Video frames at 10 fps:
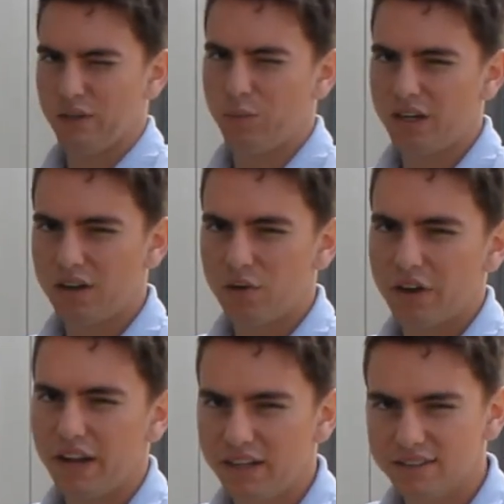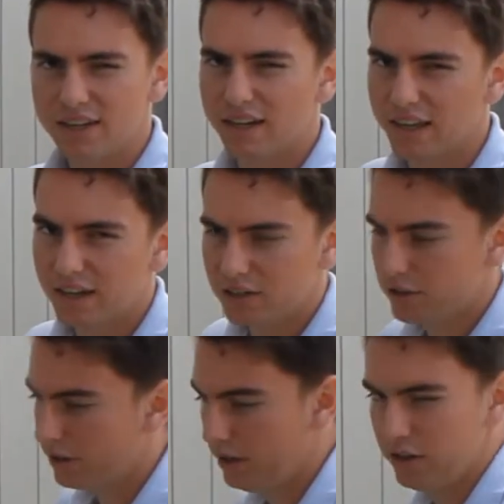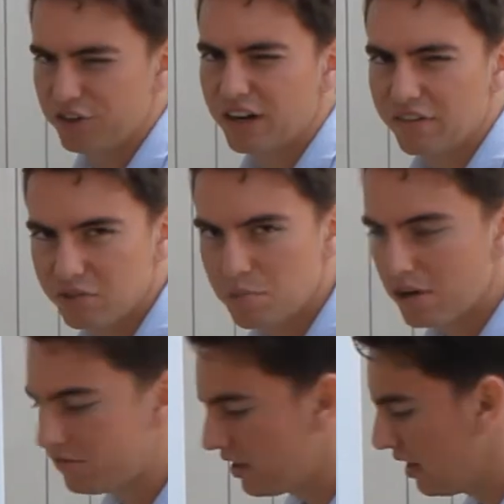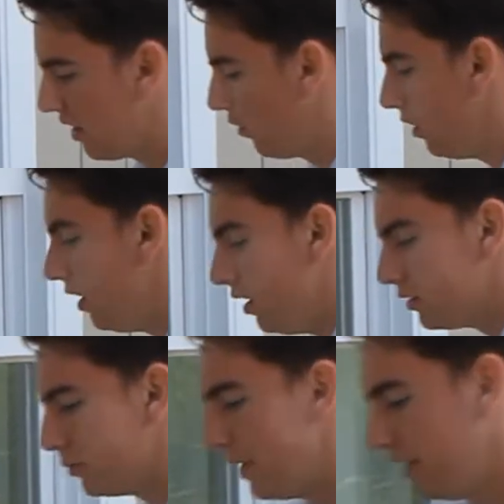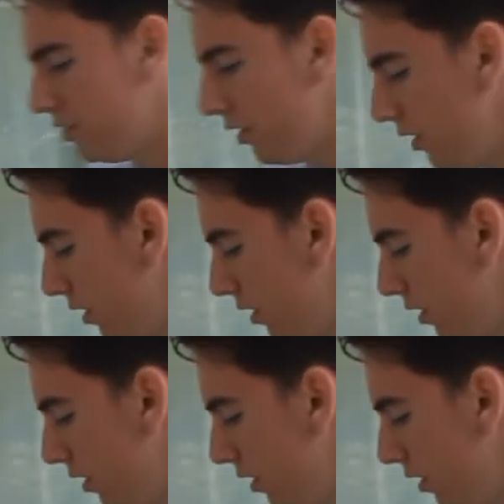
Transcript: window and it's going to get it dirty and you're going to have to buff that out. So make sure,